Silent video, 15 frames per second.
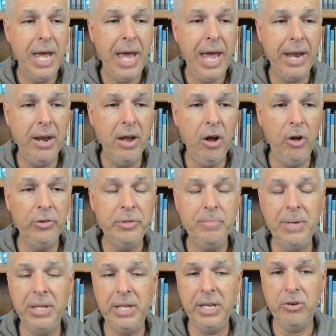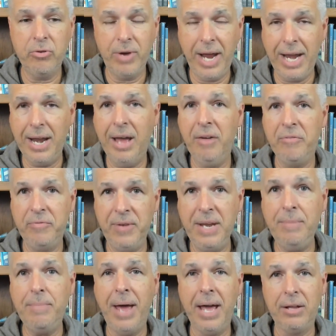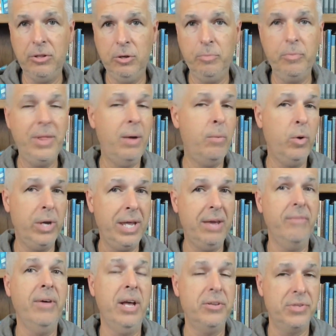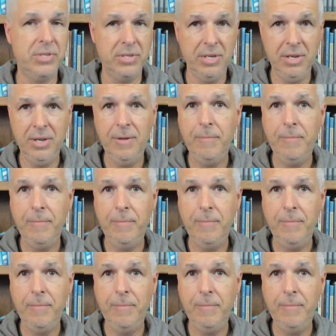and ultimately create a feedback loop that will give us